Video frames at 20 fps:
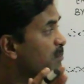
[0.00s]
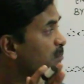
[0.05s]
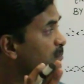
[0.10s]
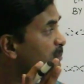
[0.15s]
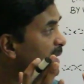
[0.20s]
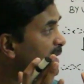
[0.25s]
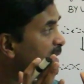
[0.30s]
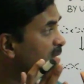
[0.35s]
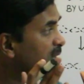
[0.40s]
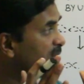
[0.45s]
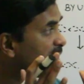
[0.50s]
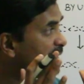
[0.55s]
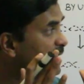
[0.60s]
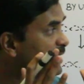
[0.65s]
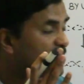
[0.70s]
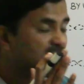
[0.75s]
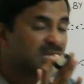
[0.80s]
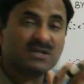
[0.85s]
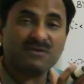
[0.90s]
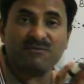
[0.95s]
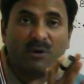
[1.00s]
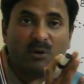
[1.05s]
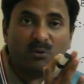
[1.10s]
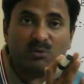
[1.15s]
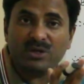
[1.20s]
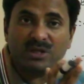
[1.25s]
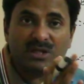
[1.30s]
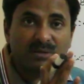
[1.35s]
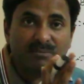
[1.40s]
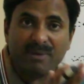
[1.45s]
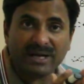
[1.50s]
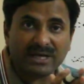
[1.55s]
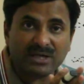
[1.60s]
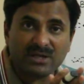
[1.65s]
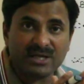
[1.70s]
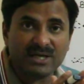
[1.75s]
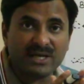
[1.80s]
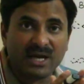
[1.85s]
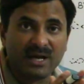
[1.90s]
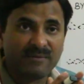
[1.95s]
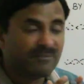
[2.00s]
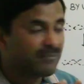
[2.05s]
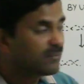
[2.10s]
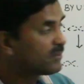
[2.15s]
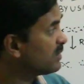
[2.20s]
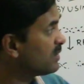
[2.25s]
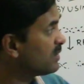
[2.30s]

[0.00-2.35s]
but it is found in the bacteria.